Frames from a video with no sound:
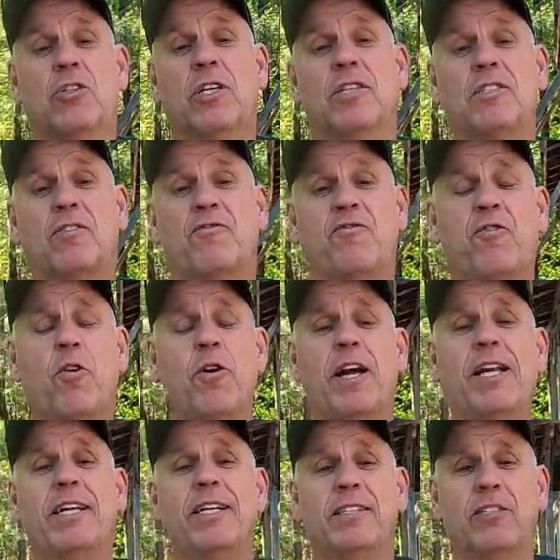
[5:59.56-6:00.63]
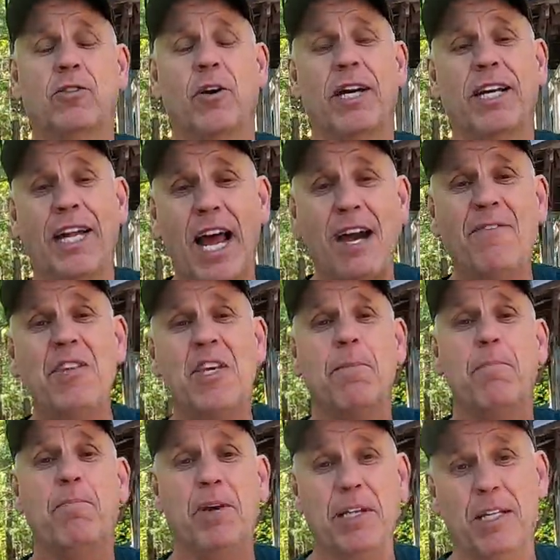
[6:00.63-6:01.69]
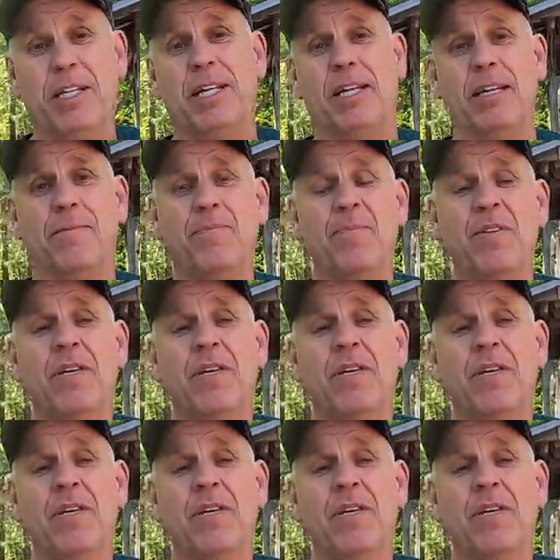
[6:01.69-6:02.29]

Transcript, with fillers: because for I could so I could have the ability